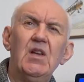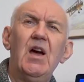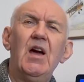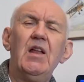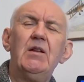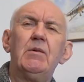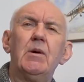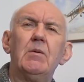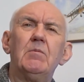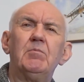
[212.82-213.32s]

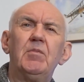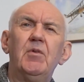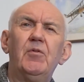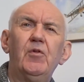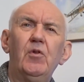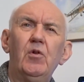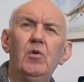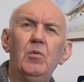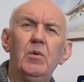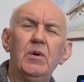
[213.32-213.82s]
Anyway,
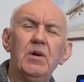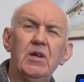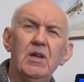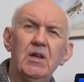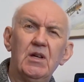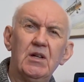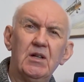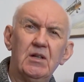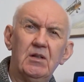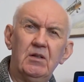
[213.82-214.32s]
before we
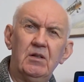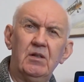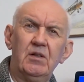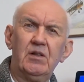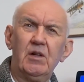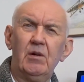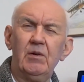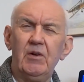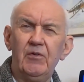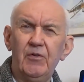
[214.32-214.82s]
uh,
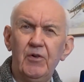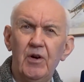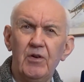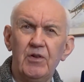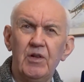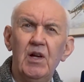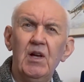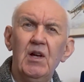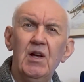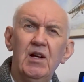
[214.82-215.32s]
go any
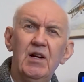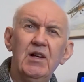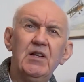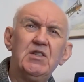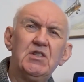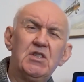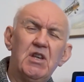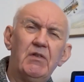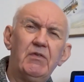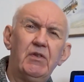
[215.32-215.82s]
further,
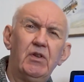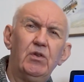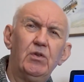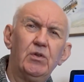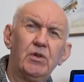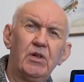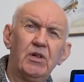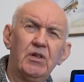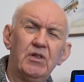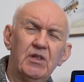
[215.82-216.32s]
let's have a
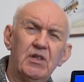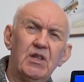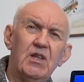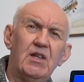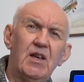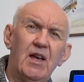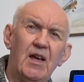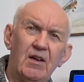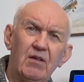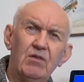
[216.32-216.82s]
look at
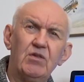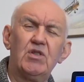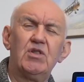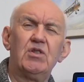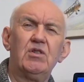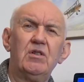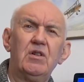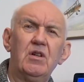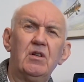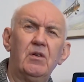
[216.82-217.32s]
the
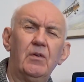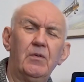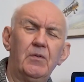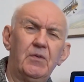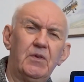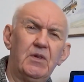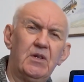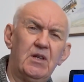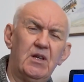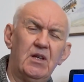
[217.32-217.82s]
outside
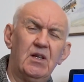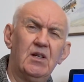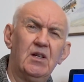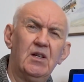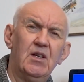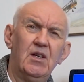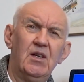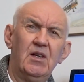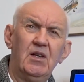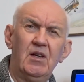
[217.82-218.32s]
of the uh,
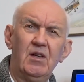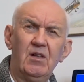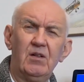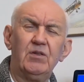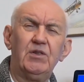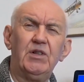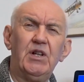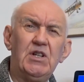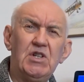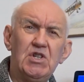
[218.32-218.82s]
L
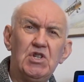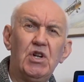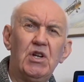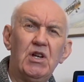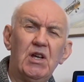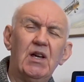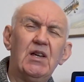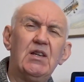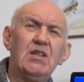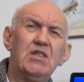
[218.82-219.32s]
D
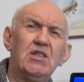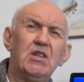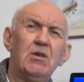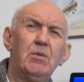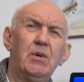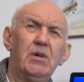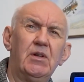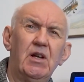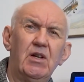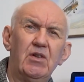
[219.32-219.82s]
G A T
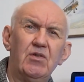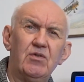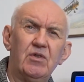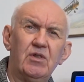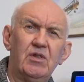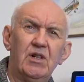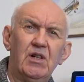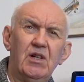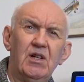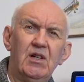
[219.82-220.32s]
one
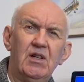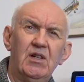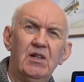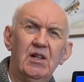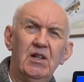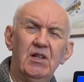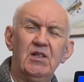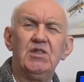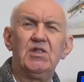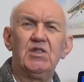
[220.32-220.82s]
hundred
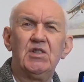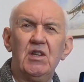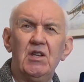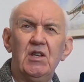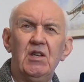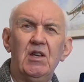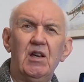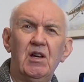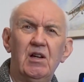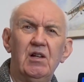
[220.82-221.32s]
and
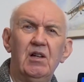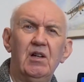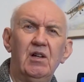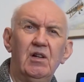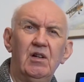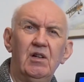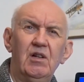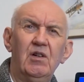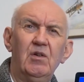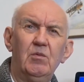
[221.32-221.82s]
see uh,
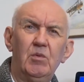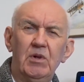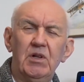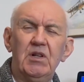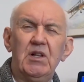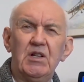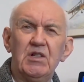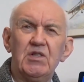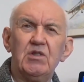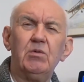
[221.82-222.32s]
what
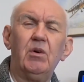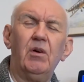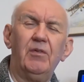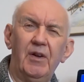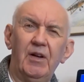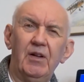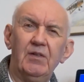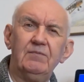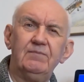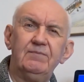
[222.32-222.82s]
it has to
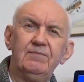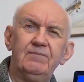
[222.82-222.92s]
offer.